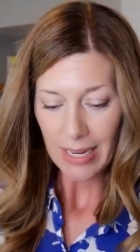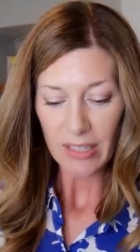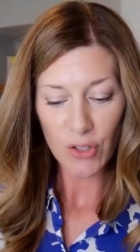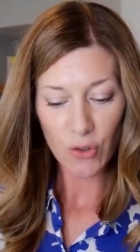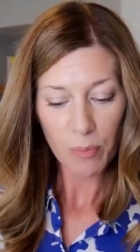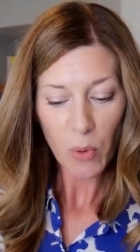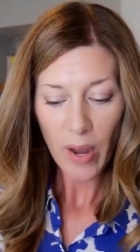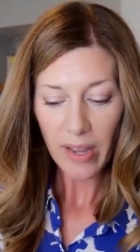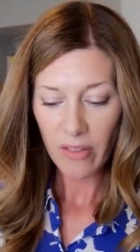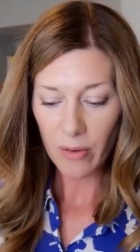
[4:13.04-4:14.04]
and strip
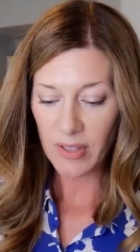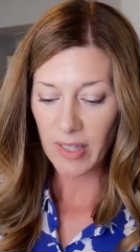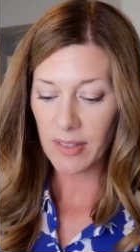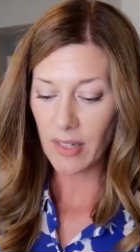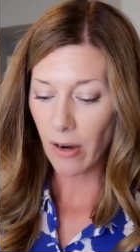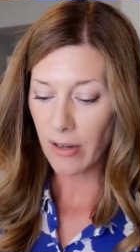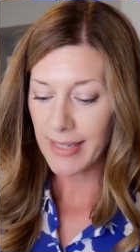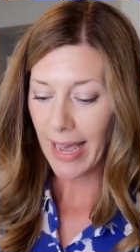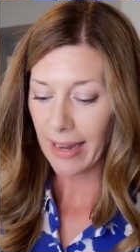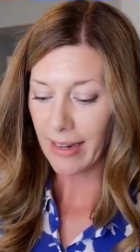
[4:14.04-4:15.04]
away those things that aren't
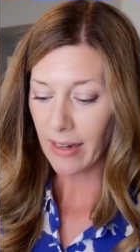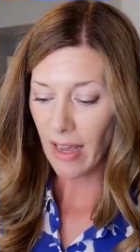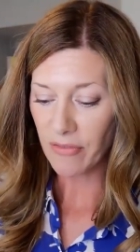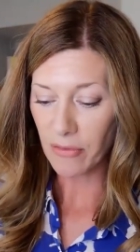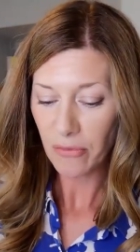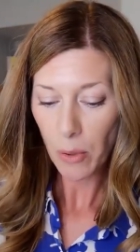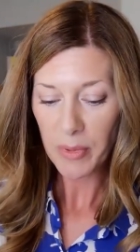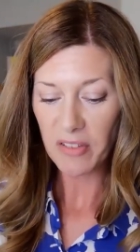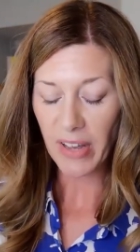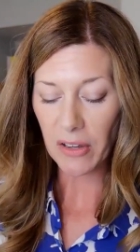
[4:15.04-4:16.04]
adding enough
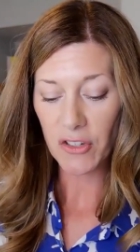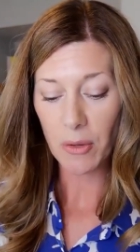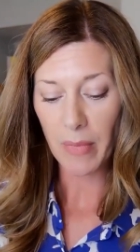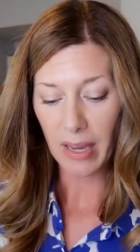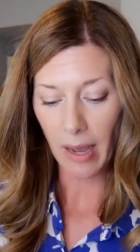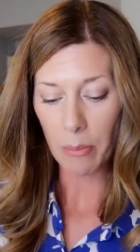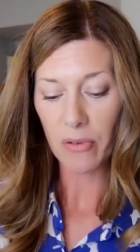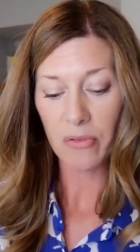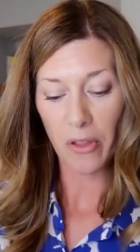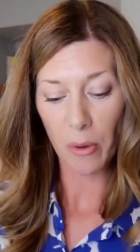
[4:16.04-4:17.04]
informative value to make up
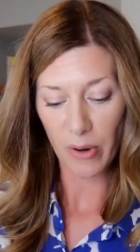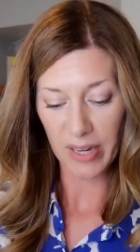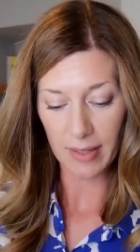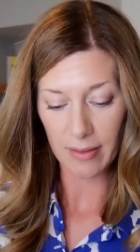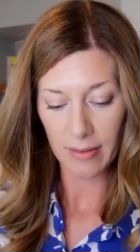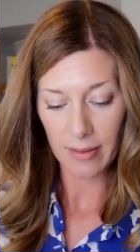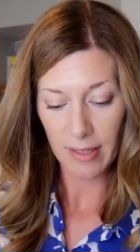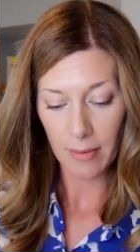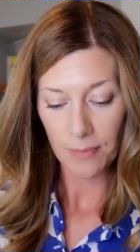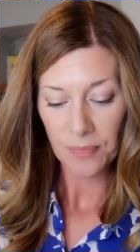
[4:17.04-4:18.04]
for their presence.
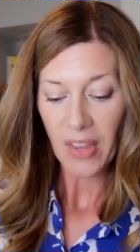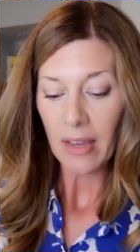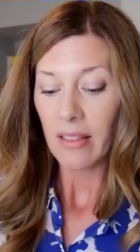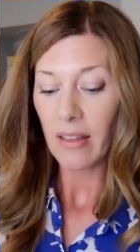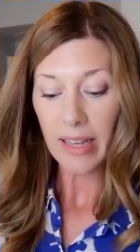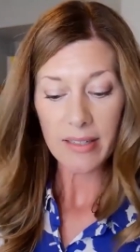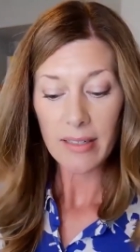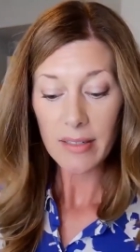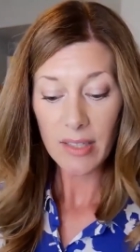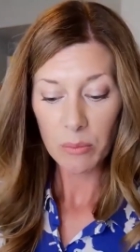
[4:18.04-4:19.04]
The lesson
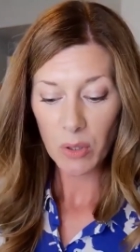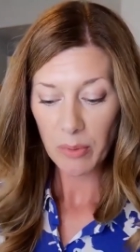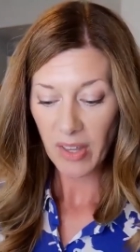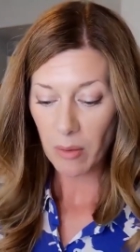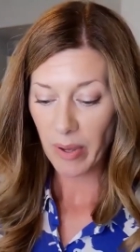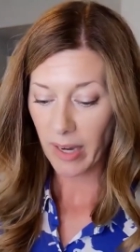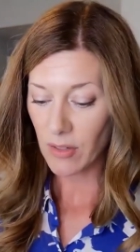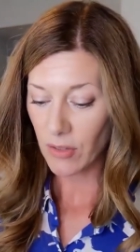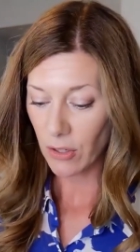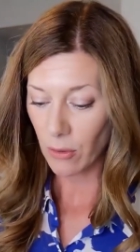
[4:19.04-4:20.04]
is simple, but the impact
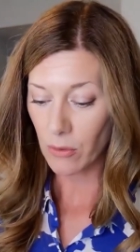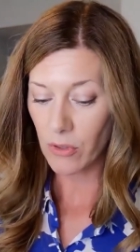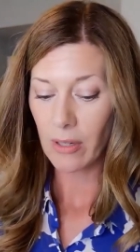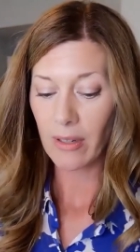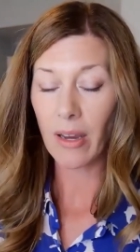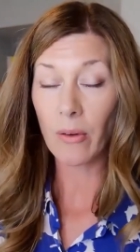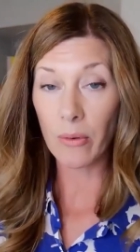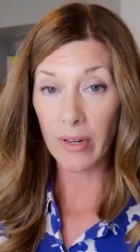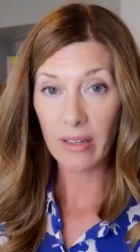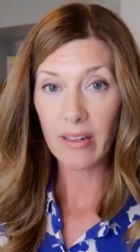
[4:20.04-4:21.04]
is huge. Get
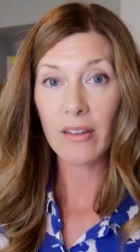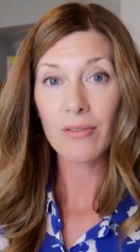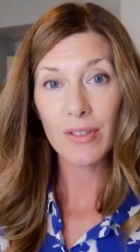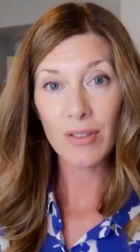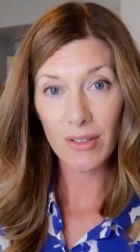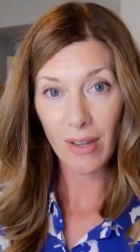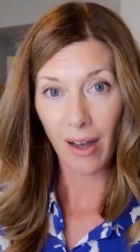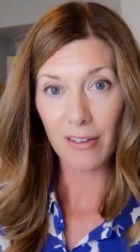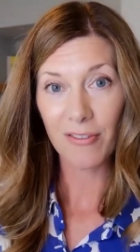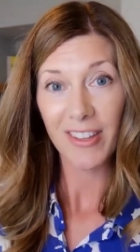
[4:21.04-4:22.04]
rid of the
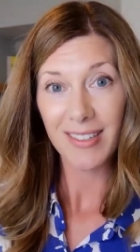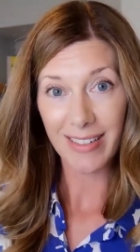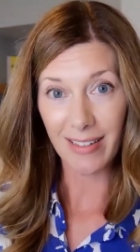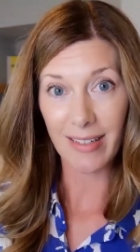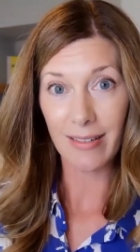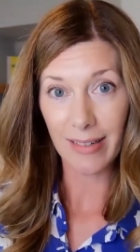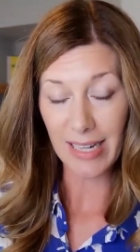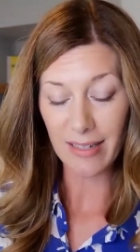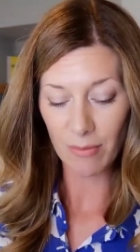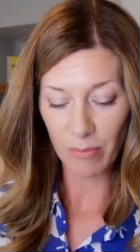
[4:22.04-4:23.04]
stuff that doesn't
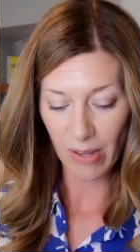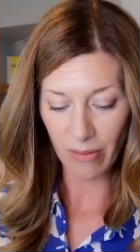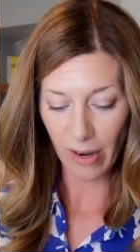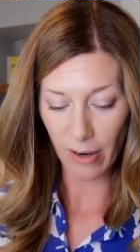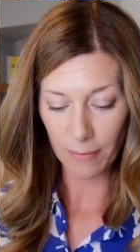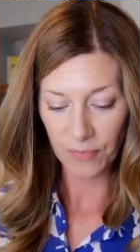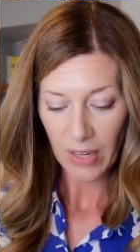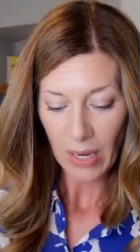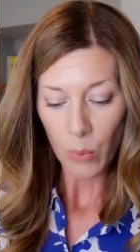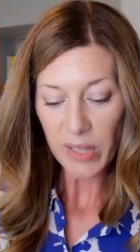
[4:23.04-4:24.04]
need to be there.
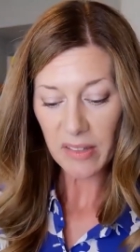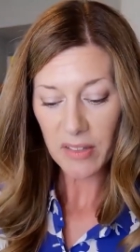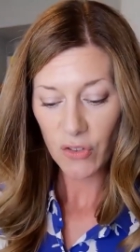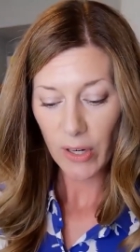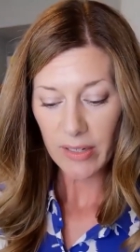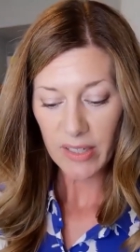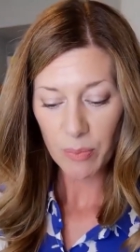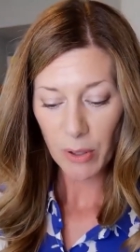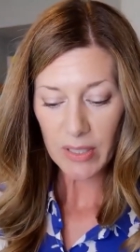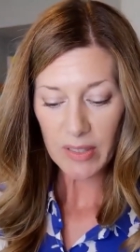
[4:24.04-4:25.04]
We'll illustrate and
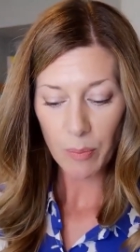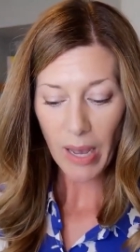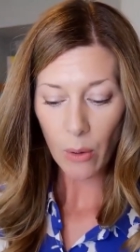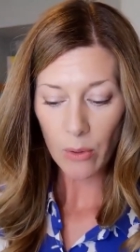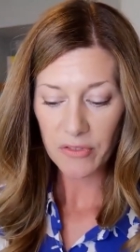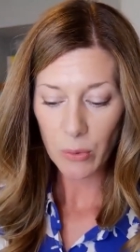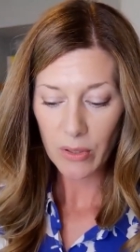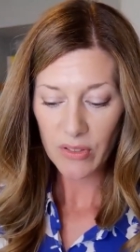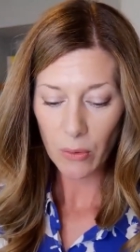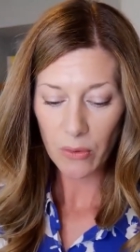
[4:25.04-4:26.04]
experience the power of doing
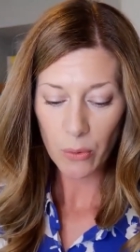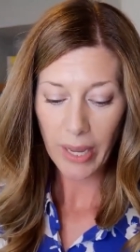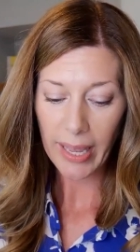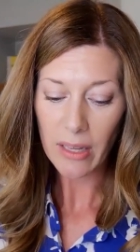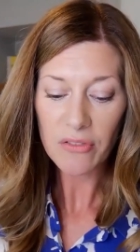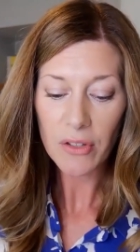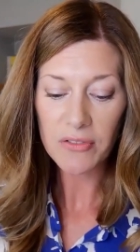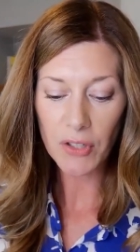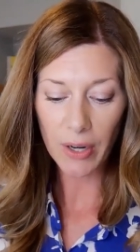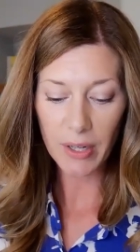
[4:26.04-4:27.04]
so through a handful of
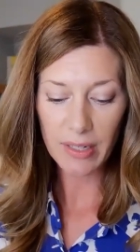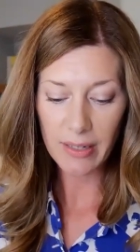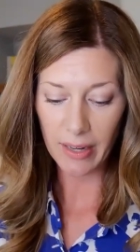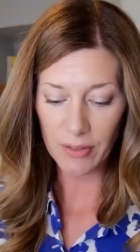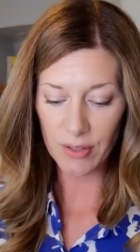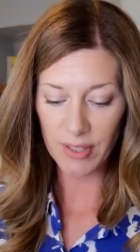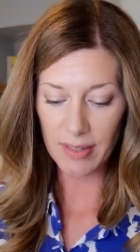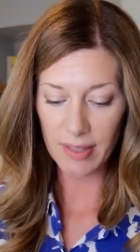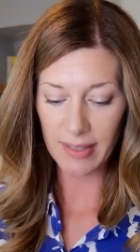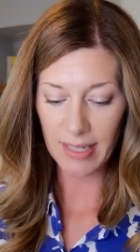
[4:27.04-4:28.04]
targeted
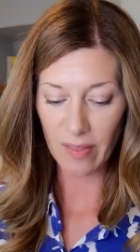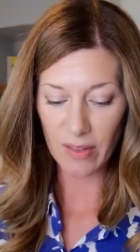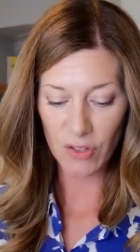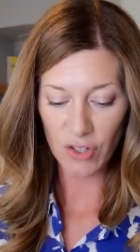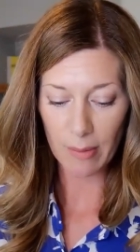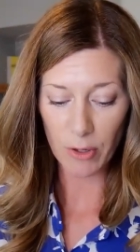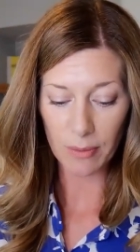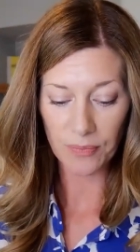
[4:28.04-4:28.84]
exercises in this chapter.